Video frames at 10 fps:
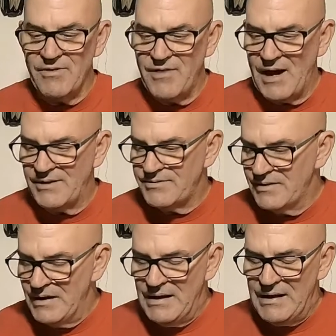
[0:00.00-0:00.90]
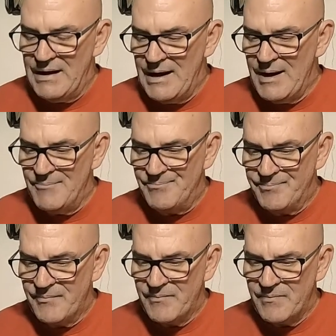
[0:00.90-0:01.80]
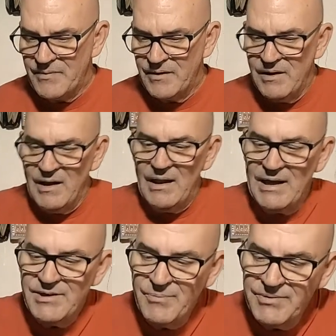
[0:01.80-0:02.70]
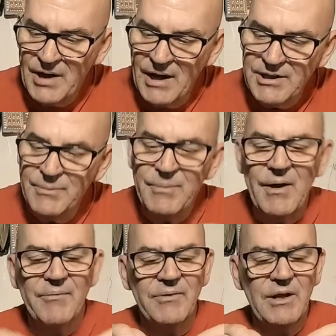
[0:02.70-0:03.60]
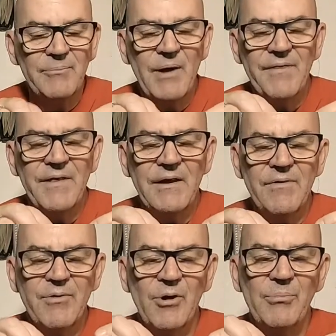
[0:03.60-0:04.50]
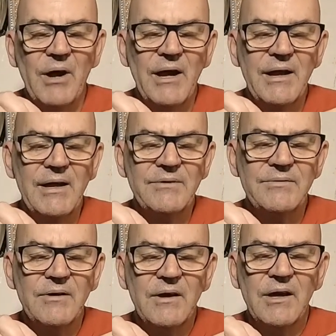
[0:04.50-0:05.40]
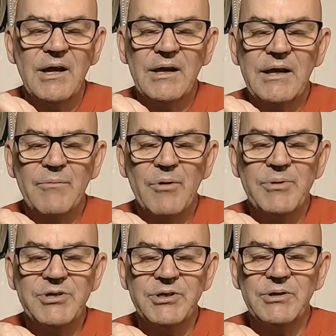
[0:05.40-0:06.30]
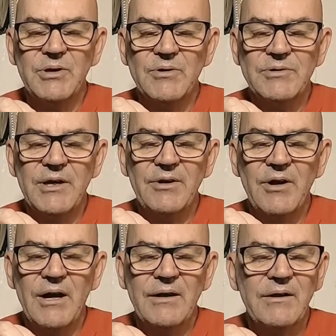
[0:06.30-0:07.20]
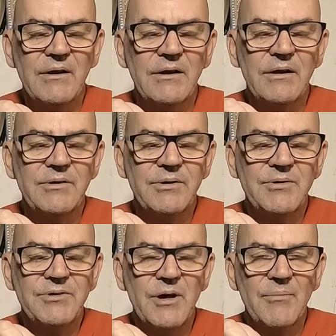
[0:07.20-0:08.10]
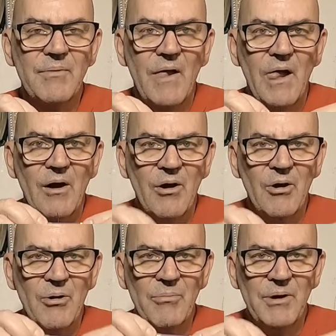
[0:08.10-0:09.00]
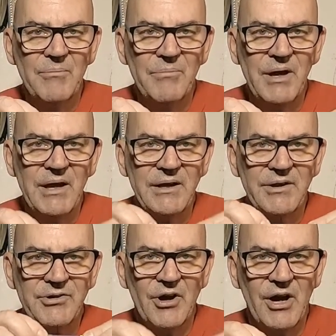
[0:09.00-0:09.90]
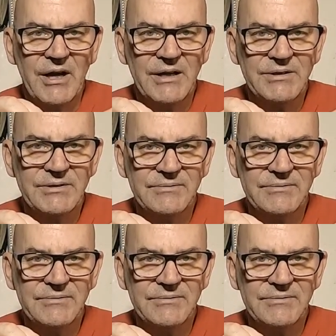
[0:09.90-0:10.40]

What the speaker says: thoughts. Like I said, we talked a little bit about the THORN broadheads, and again, we'll be shooting those later on into some homemade targets.